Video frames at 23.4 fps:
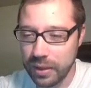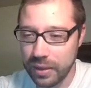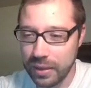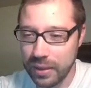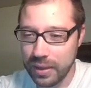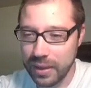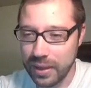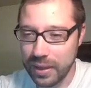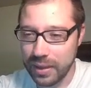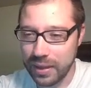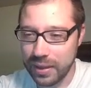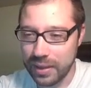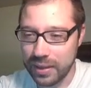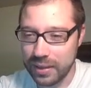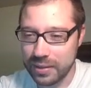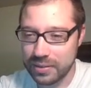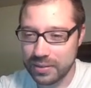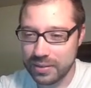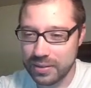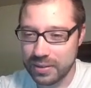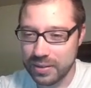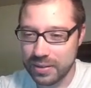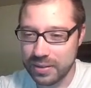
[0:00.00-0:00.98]

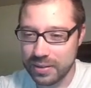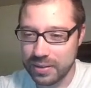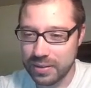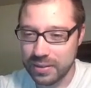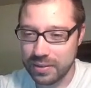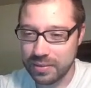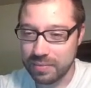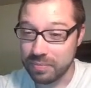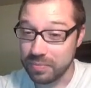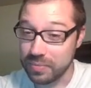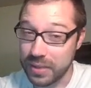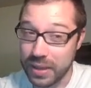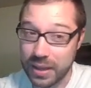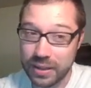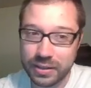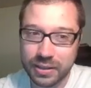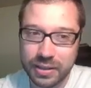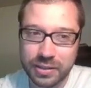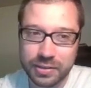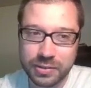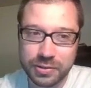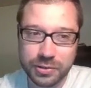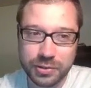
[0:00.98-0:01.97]
And that
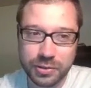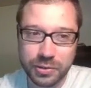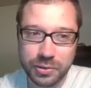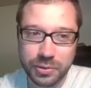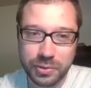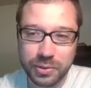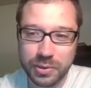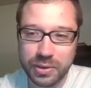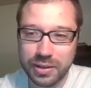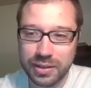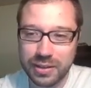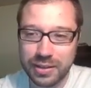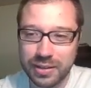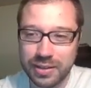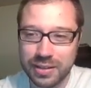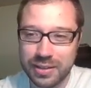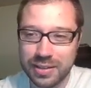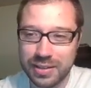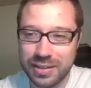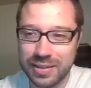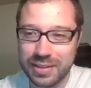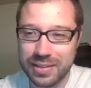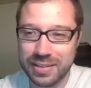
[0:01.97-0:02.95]
can do
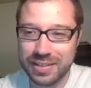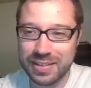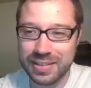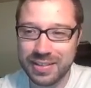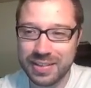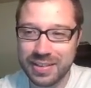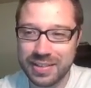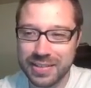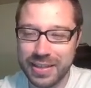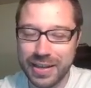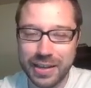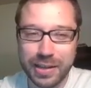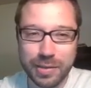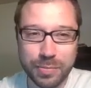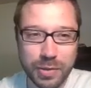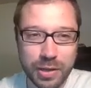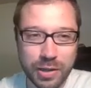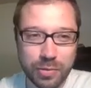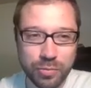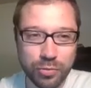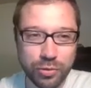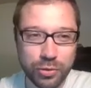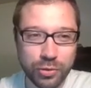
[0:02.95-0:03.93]
that can
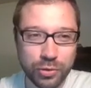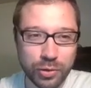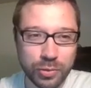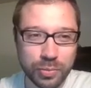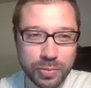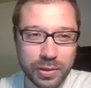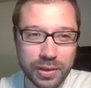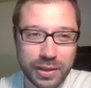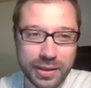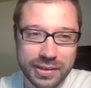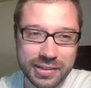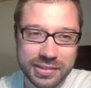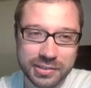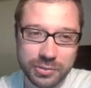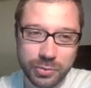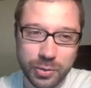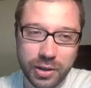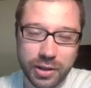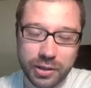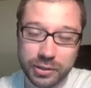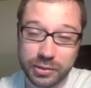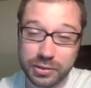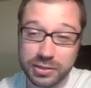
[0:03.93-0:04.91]
be a brutal play as
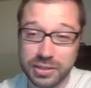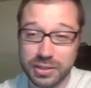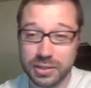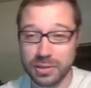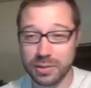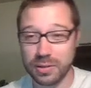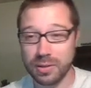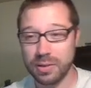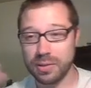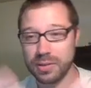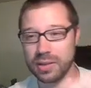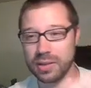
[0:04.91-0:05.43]
well. You steal all the